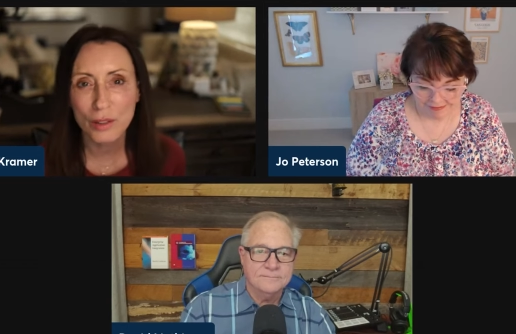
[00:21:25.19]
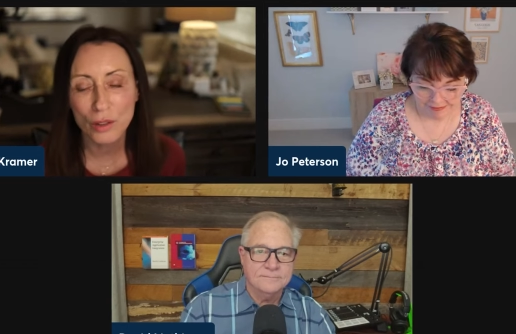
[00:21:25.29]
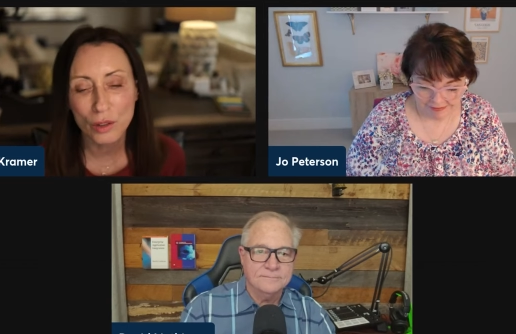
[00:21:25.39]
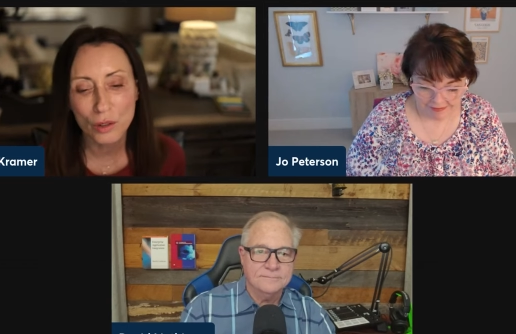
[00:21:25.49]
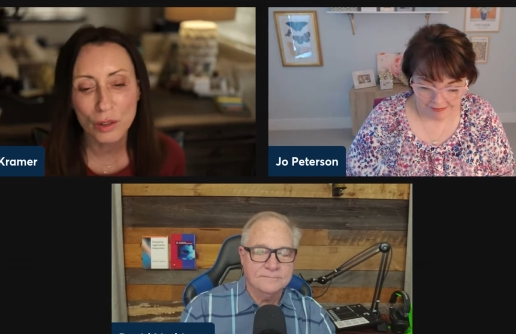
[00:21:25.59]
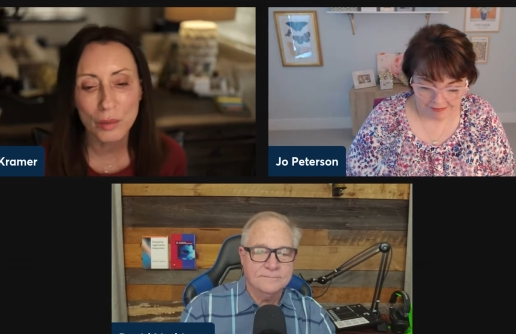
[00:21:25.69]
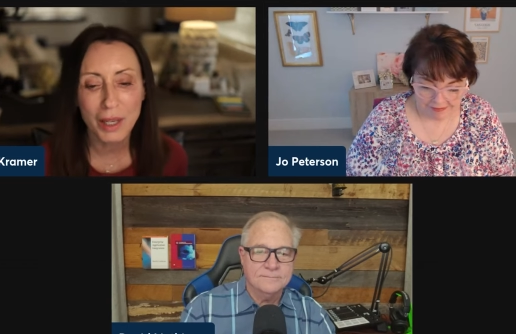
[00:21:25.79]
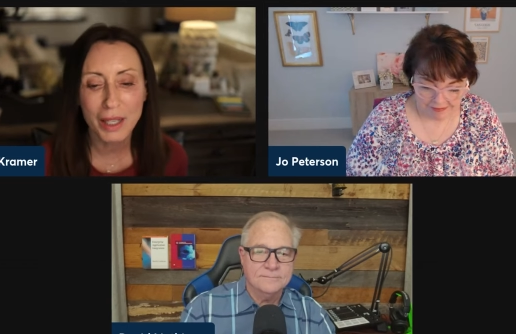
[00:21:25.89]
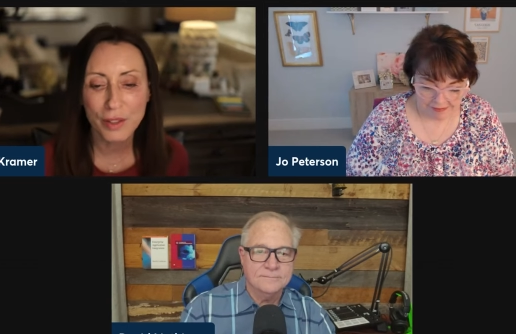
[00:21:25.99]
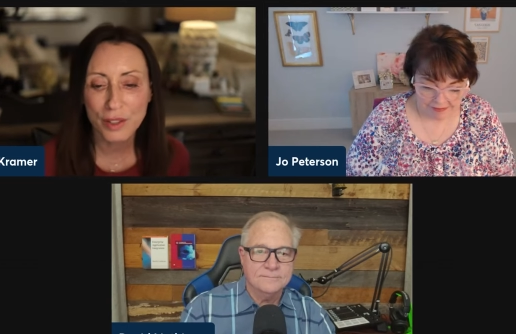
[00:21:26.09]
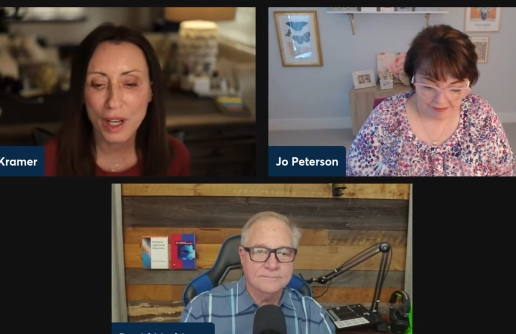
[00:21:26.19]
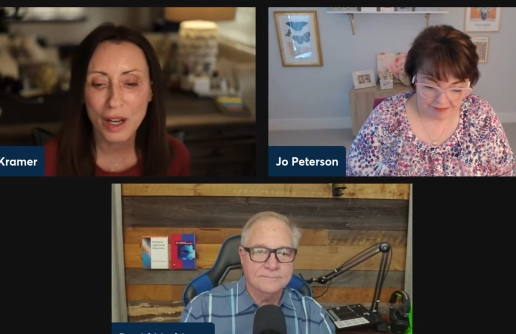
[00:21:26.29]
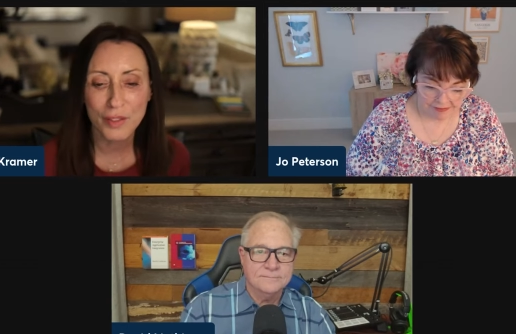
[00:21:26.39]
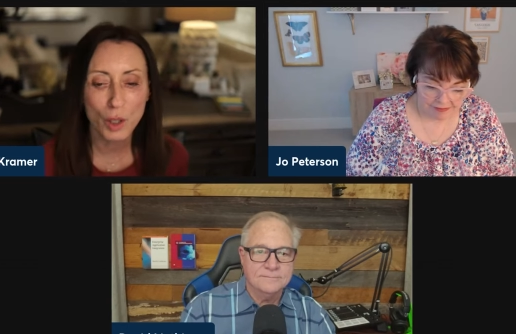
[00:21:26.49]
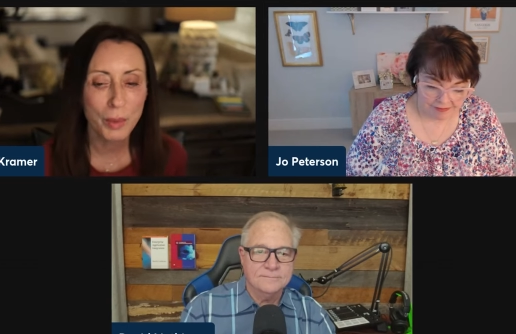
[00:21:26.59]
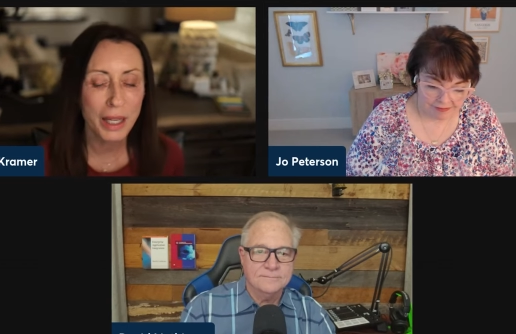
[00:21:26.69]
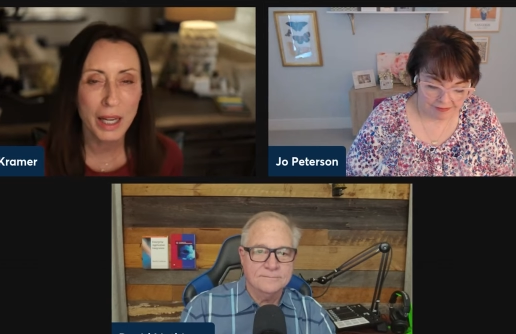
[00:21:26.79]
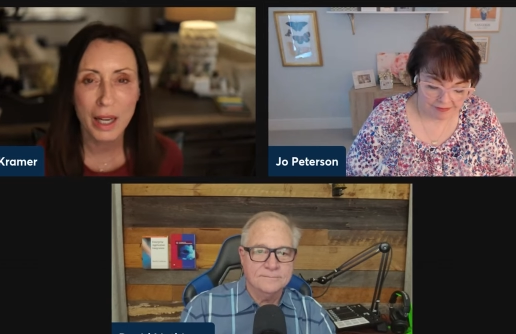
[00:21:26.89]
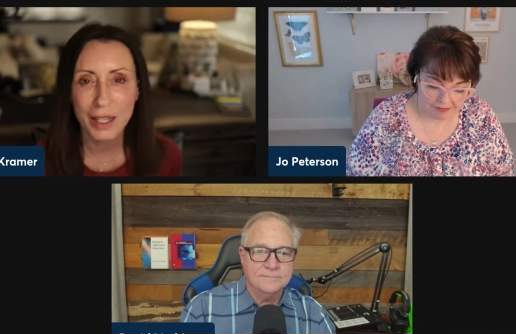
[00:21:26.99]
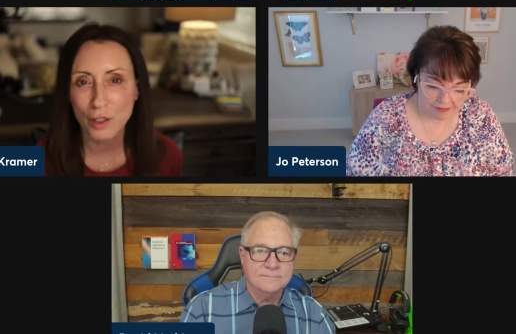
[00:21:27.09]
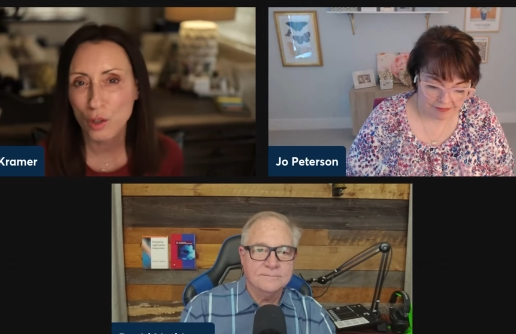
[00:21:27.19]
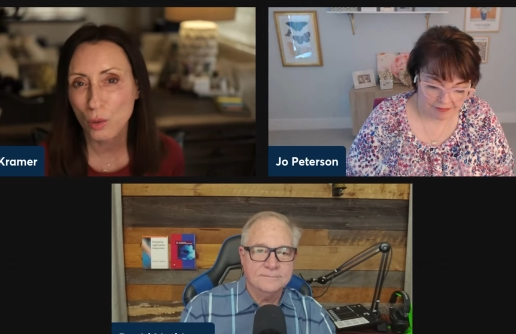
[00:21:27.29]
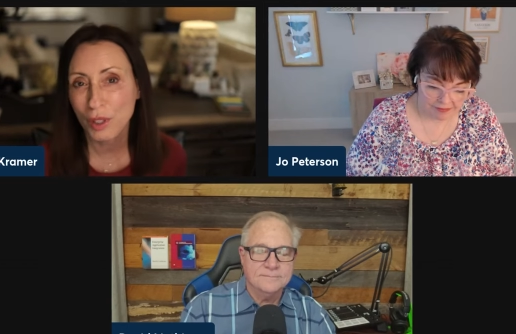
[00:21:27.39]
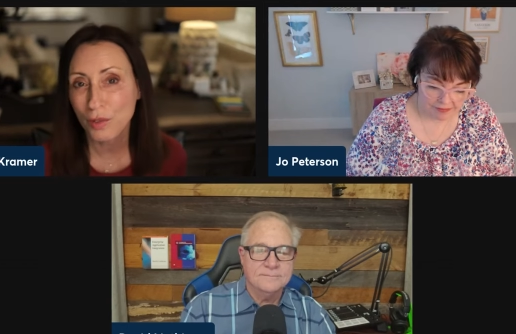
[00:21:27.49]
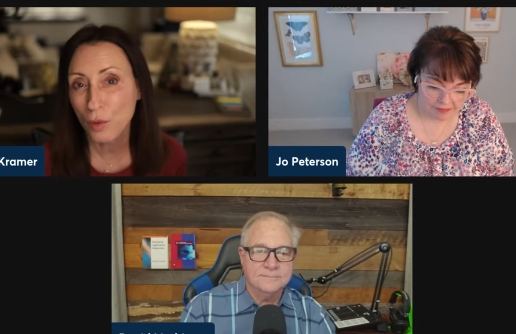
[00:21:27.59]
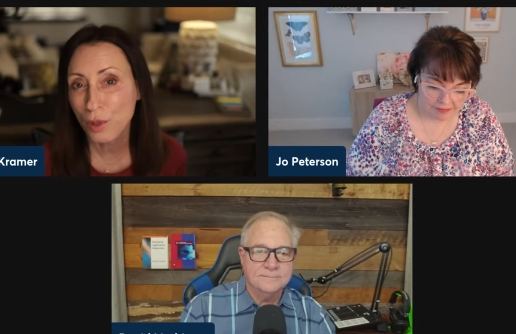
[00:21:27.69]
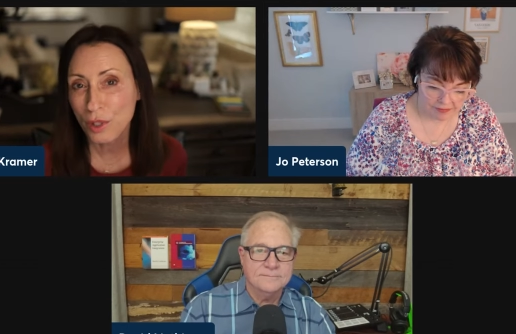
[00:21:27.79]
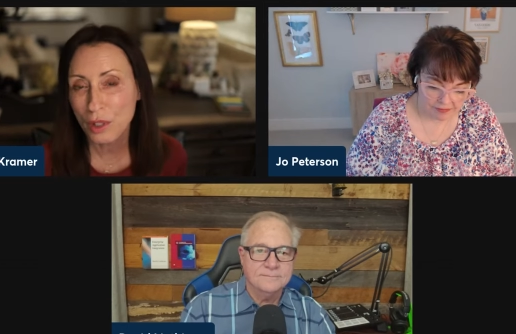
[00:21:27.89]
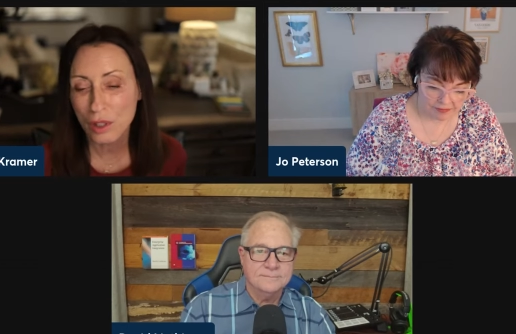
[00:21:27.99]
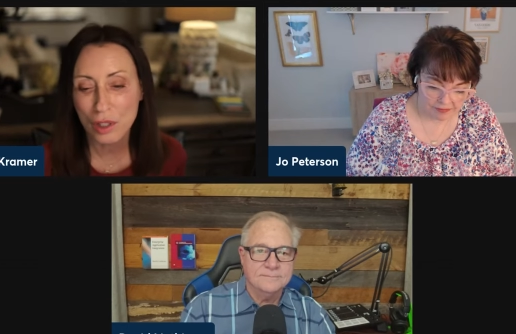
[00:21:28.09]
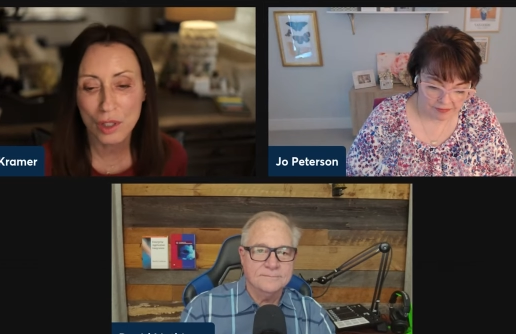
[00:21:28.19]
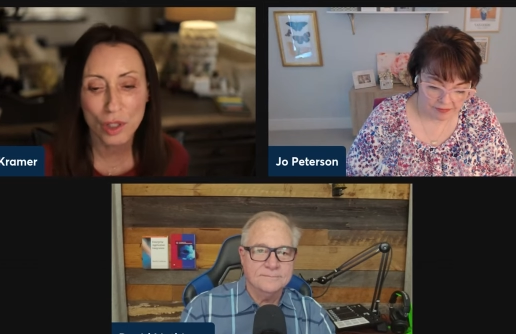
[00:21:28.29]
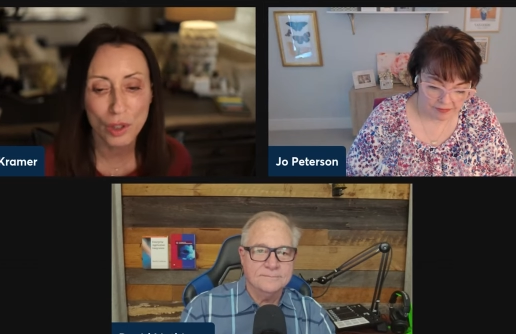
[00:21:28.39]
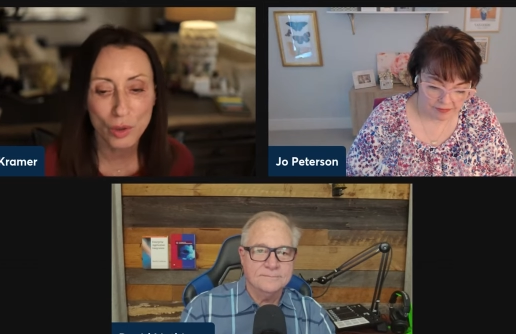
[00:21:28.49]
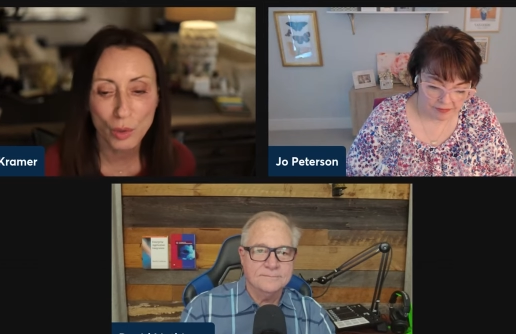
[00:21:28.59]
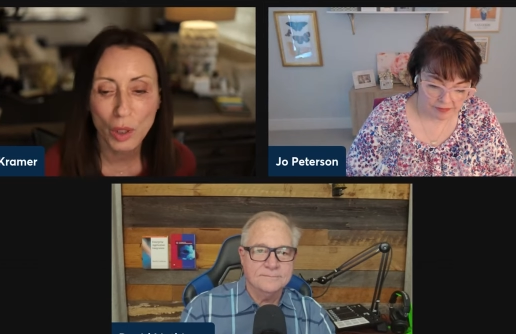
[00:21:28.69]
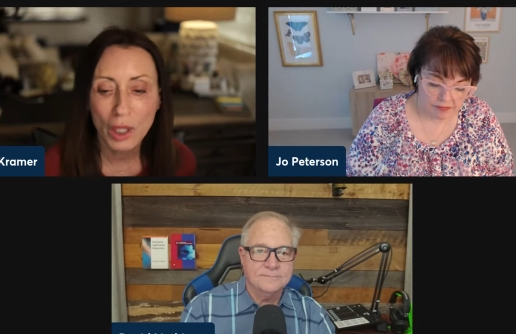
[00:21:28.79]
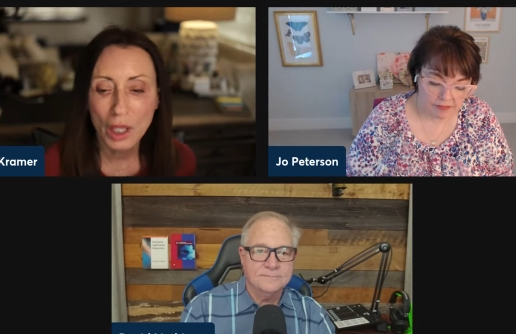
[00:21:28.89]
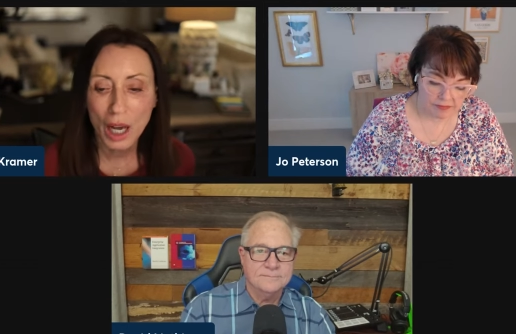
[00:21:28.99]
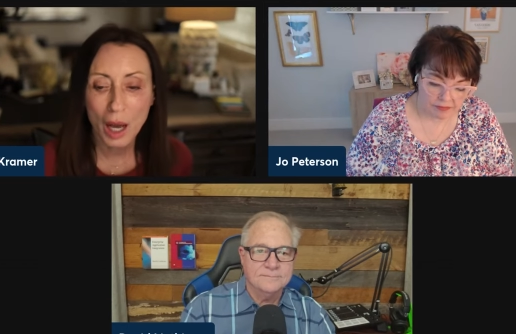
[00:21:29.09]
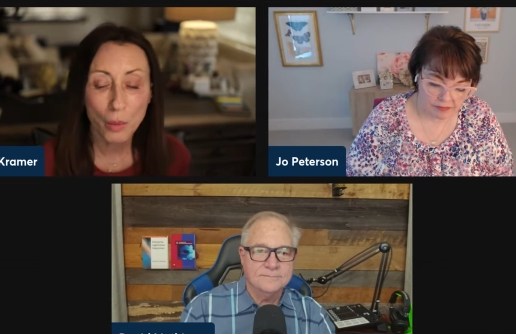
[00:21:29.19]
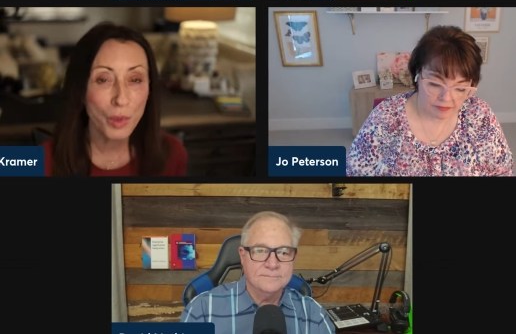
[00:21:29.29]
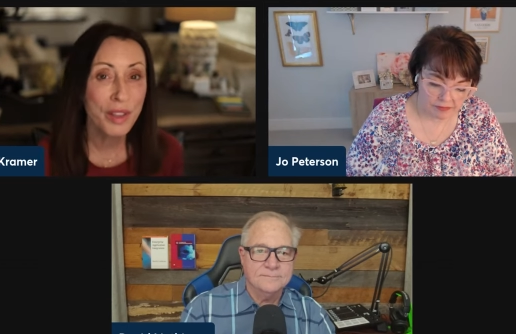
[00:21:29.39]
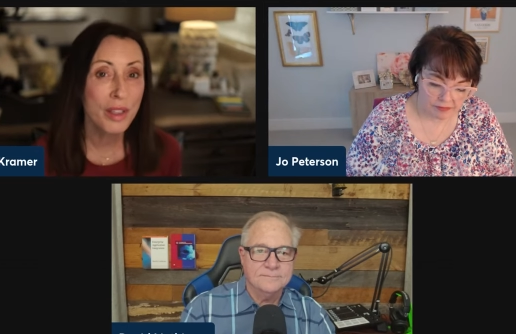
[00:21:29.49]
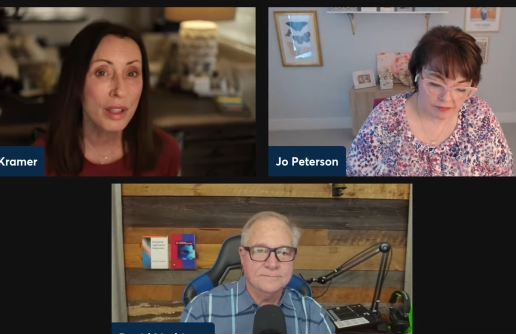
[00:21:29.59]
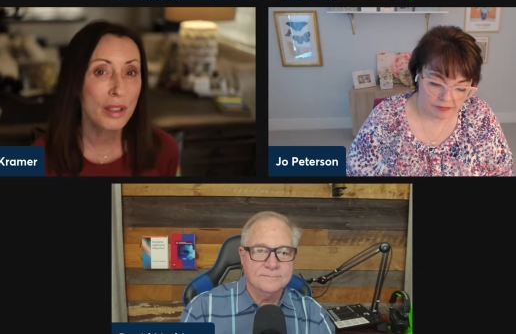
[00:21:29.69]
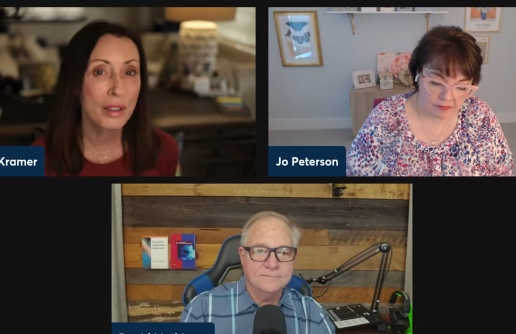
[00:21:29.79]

Speaker 1: Google, Microsoft, OpenAI joined forces to uh, with the